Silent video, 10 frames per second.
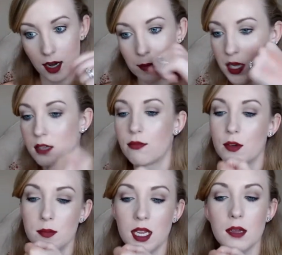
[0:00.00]
I mean,
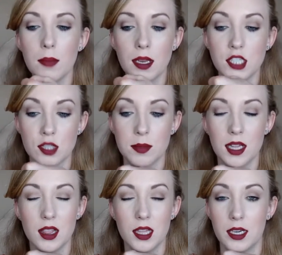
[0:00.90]
for me, it might just be
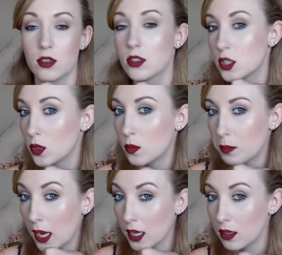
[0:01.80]
a little too
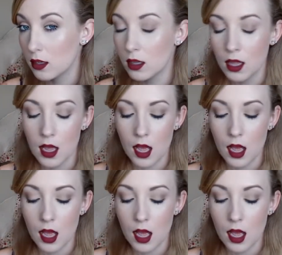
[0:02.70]
pale.